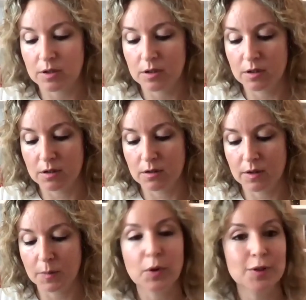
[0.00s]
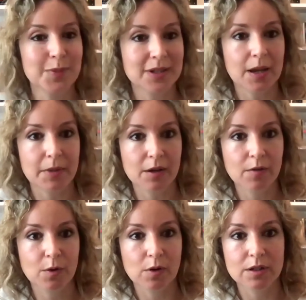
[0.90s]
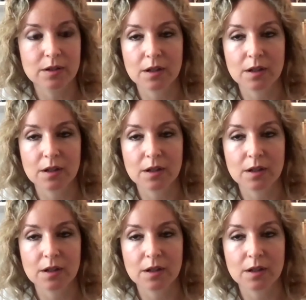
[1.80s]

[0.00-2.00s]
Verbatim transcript: uh, the post pandemic, of course.